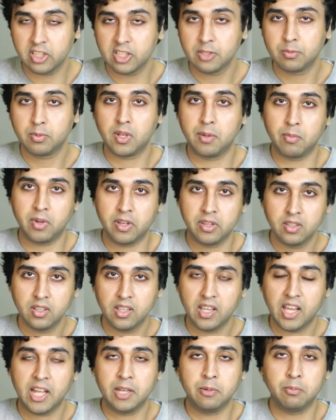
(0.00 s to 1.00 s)
per month
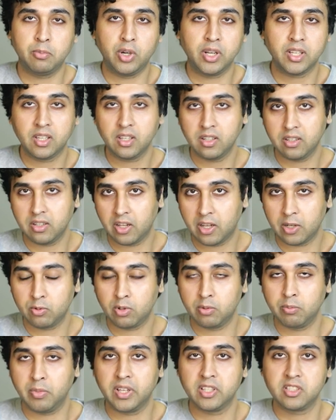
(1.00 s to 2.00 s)
and breaking down
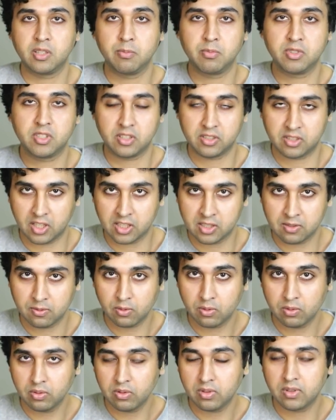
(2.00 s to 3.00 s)
what makes them
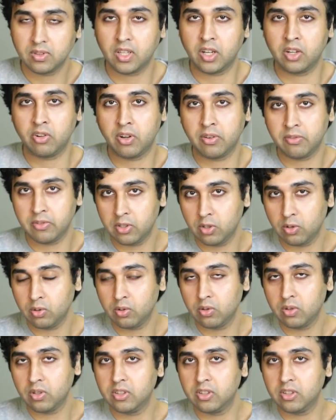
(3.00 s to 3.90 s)
successful, their revenue,